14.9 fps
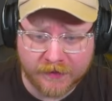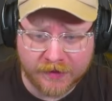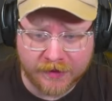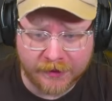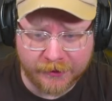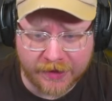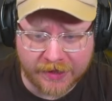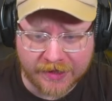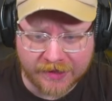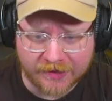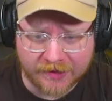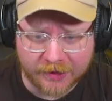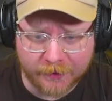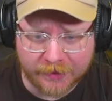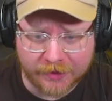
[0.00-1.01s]
Okay, that's a
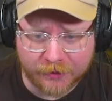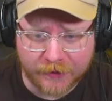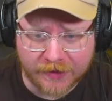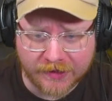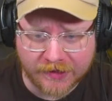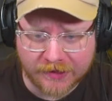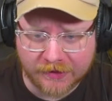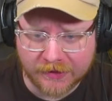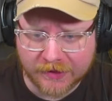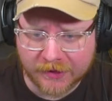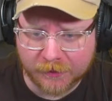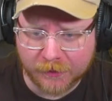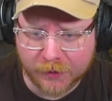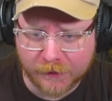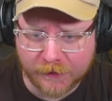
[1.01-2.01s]
little bit crazy.
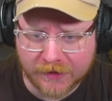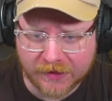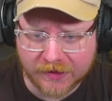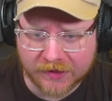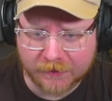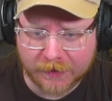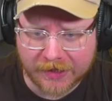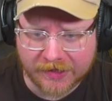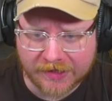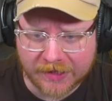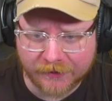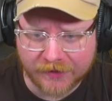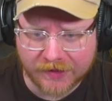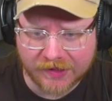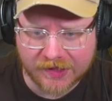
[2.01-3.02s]
Let's move these, space
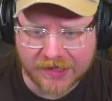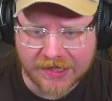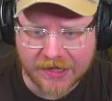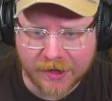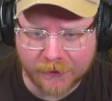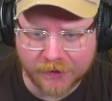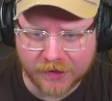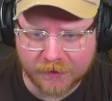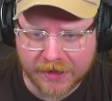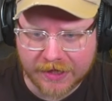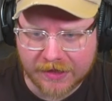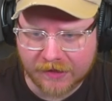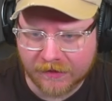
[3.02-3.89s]
out these T notes a bit.